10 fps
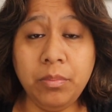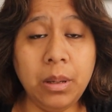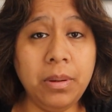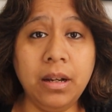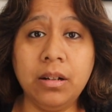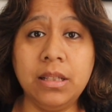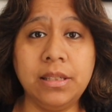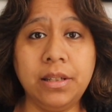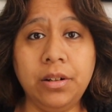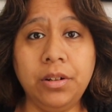Maybe I'll
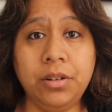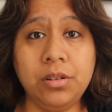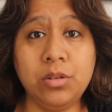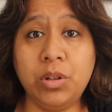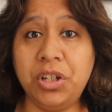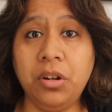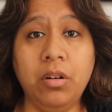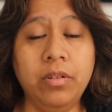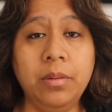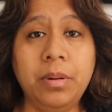consider switching over.